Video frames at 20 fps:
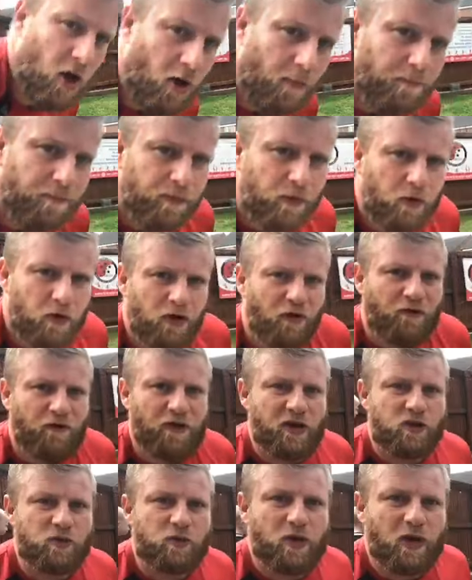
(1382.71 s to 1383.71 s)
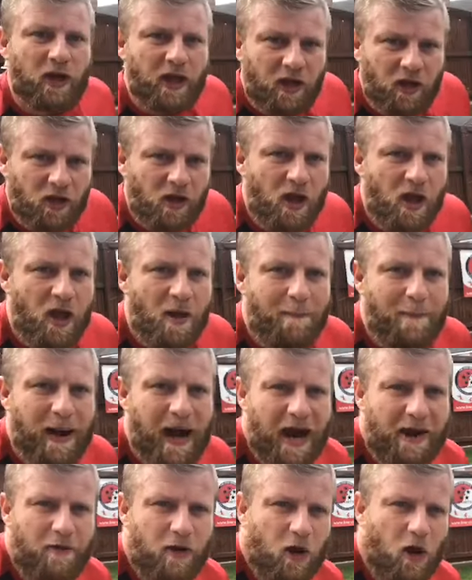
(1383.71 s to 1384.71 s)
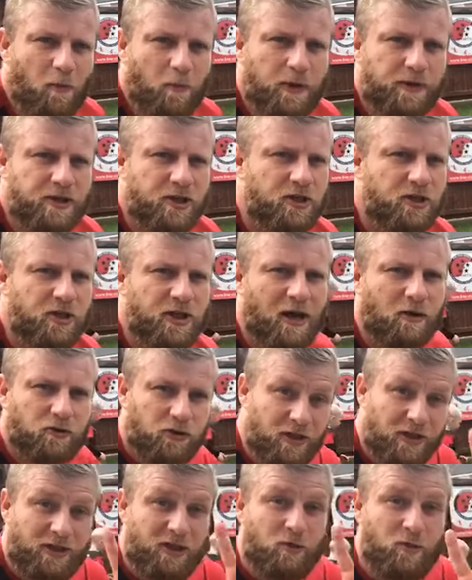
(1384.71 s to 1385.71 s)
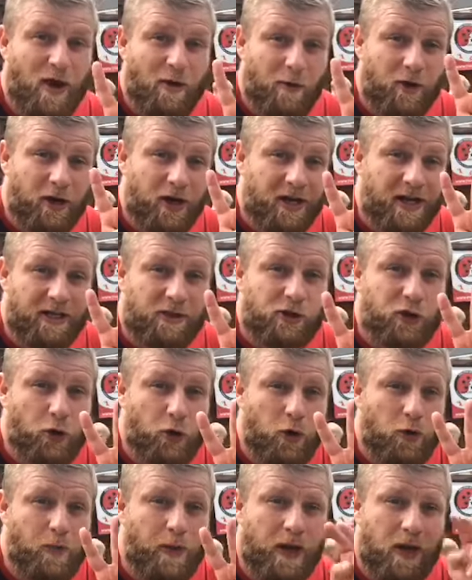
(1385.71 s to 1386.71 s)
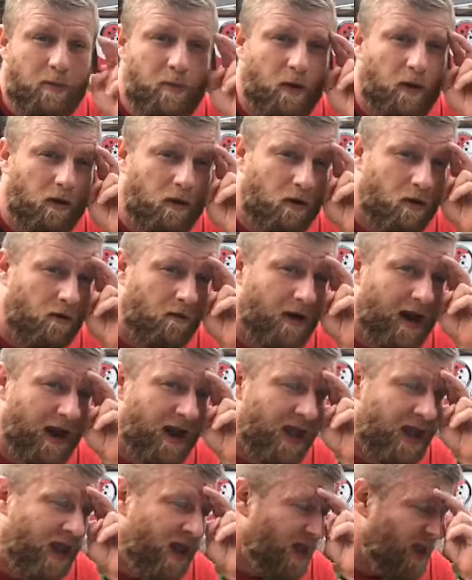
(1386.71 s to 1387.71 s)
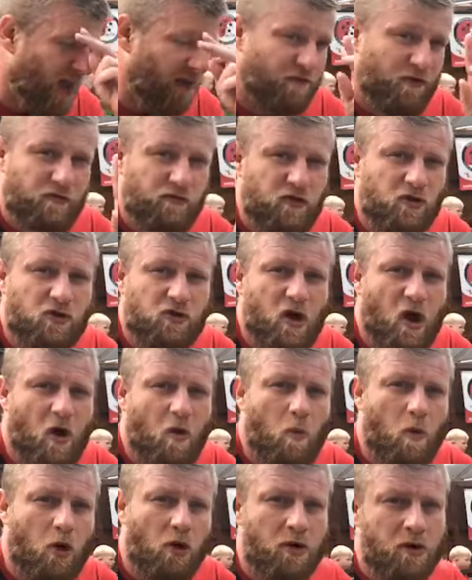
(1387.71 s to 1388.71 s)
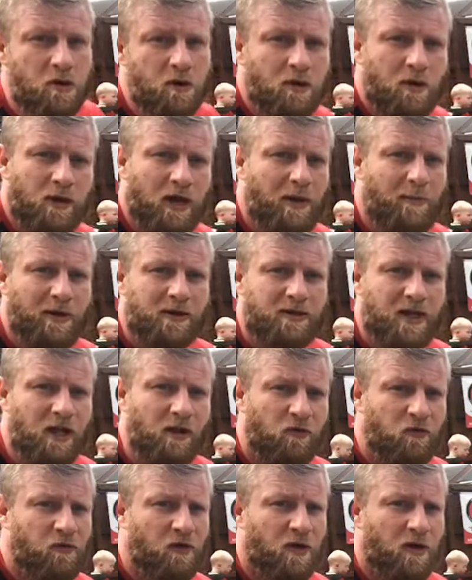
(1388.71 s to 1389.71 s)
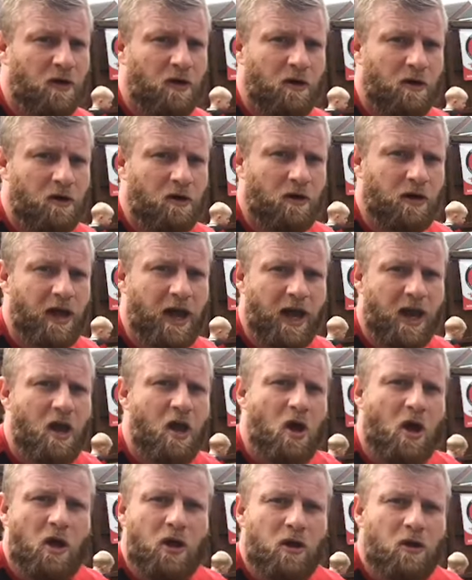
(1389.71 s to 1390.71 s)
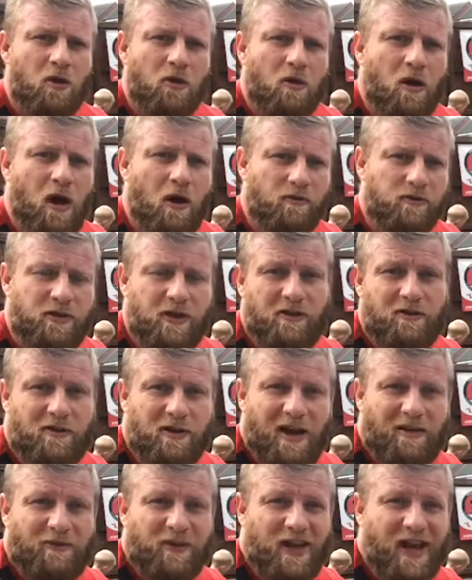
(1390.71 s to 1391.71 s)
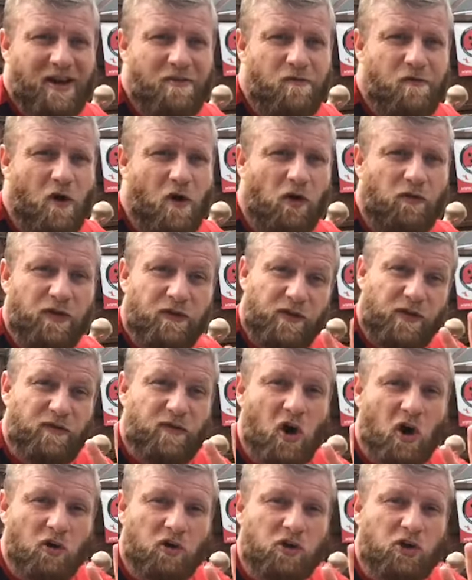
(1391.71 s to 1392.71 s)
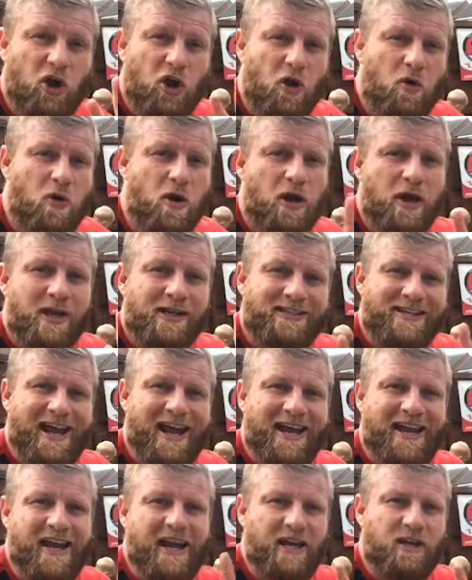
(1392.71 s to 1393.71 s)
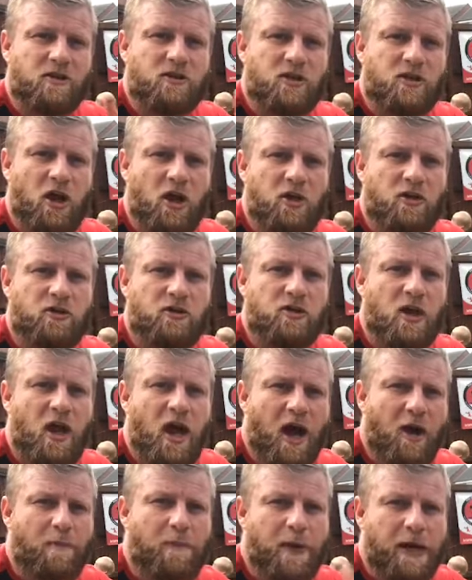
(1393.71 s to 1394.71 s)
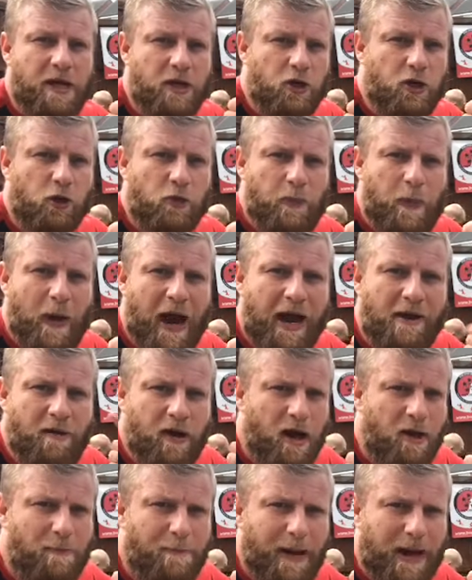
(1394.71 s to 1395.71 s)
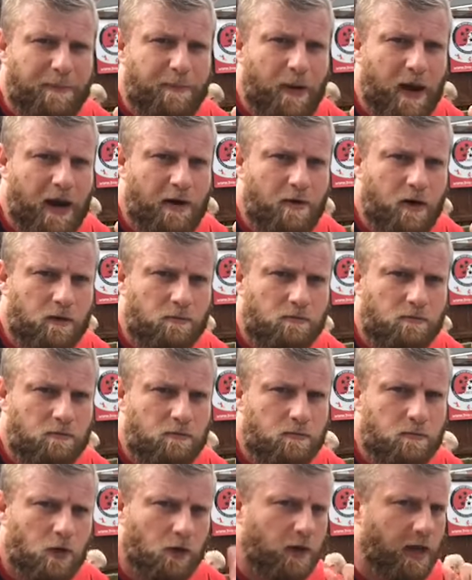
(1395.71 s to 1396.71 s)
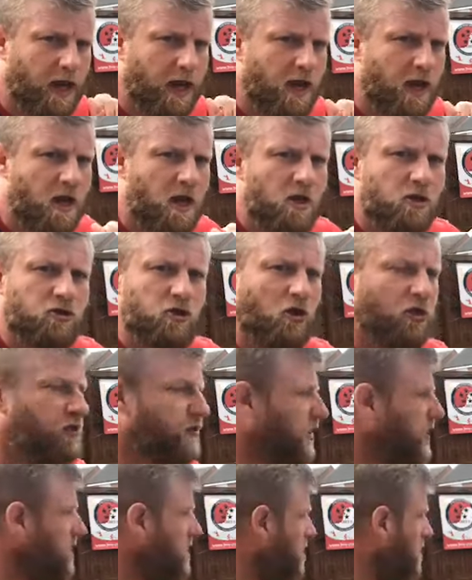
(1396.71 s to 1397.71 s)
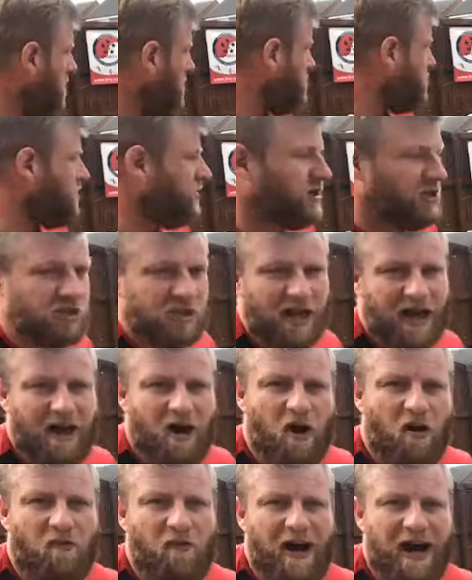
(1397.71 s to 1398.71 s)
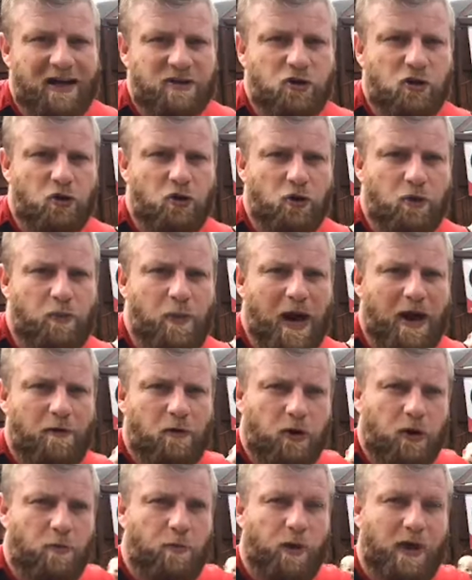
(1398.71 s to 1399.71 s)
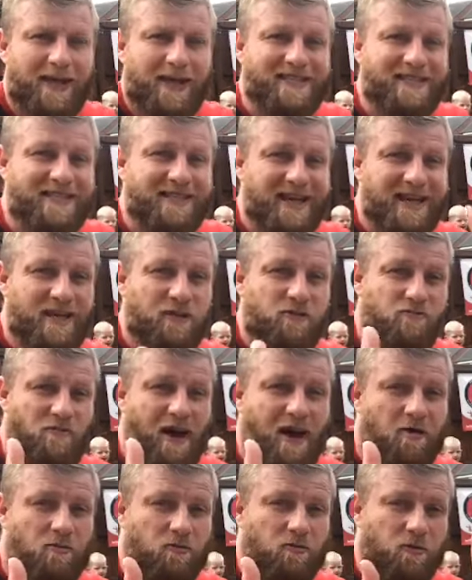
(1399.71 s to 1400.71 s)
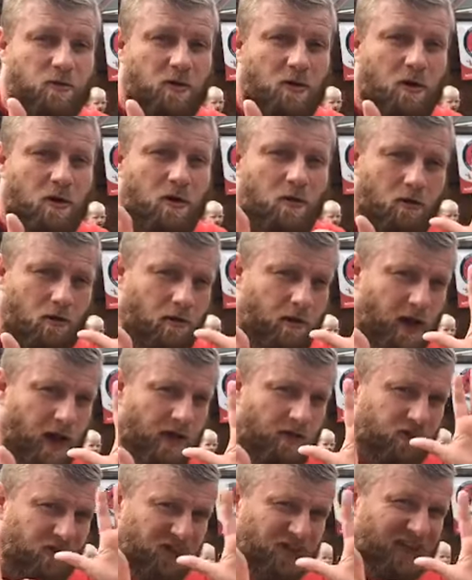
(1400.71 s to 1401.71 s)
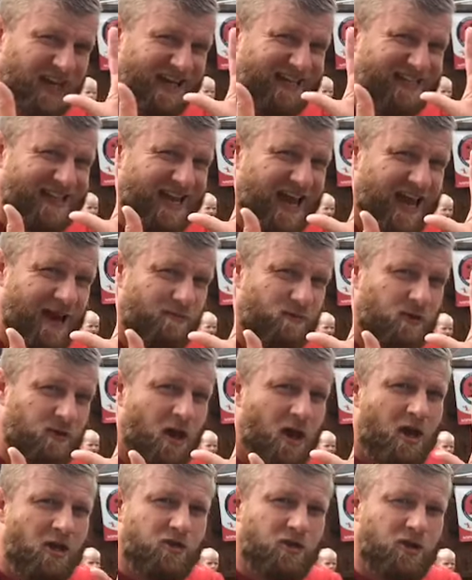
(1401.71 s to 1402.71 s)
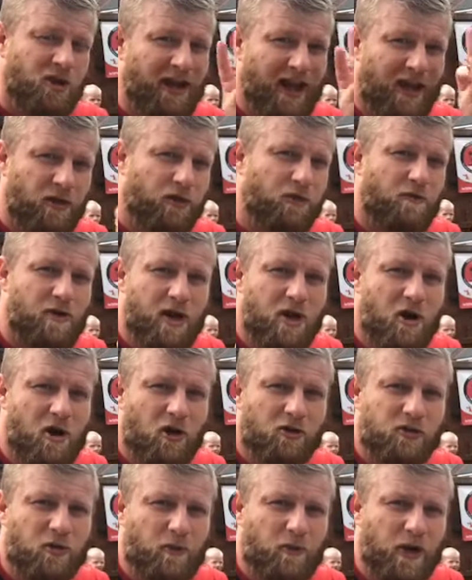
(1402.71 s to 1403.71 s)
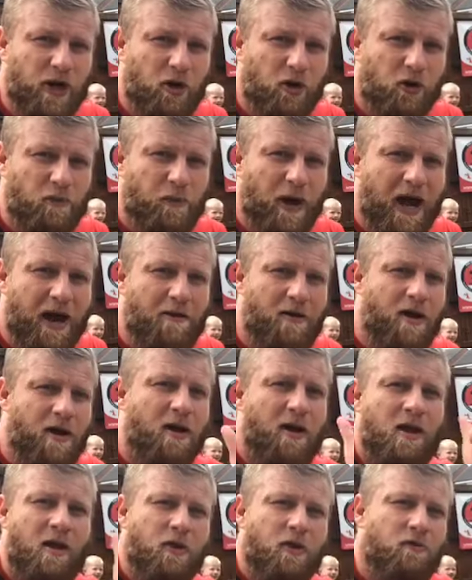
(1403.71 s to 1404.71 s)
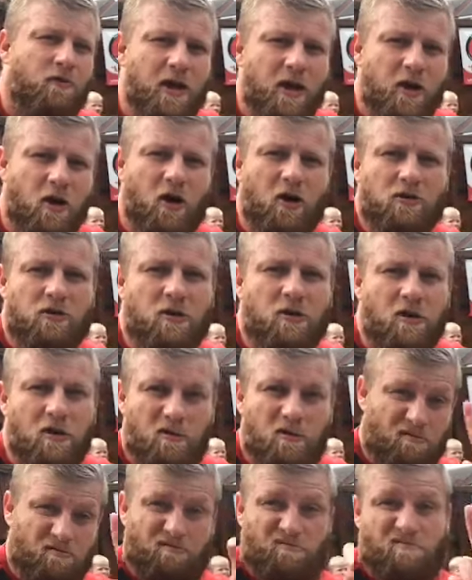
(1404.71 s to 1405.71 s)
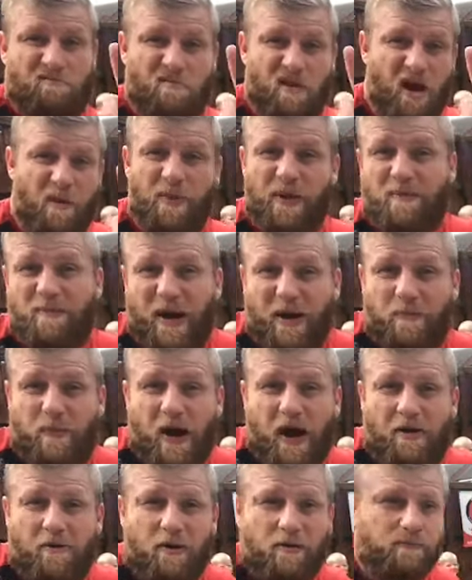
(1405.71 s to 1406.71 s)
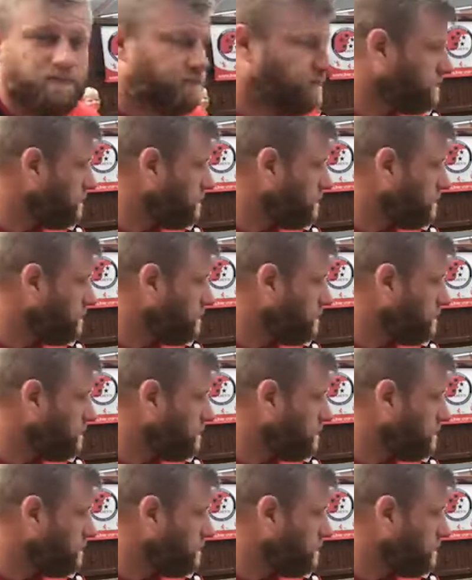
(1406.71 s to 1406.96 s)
So, gonna finish with a little pirate competition now. So, this is where we're gonna need two people, all right? If you've just got one, like myself, okay? Obviously, you're gonna have to get involved. If you've got two, take it in turns at being good pirate and bad pirate, okay? So, Theo is gonna start off as good pirate. We're gonna play 6 rounds. Okay, so 6 games. So you'll get 3 goes at being good pirate, 3 goes at being bad pirate.